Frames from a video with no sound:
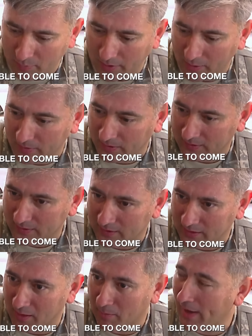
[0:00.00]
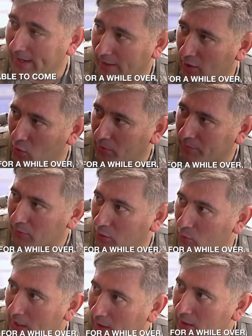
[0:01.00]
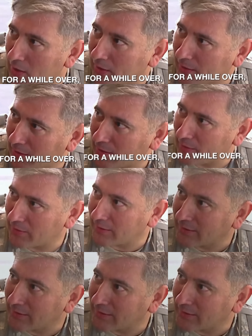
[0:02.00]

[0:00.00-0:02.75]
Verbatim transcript: to be able to come back and hold them for a little while longer, you know.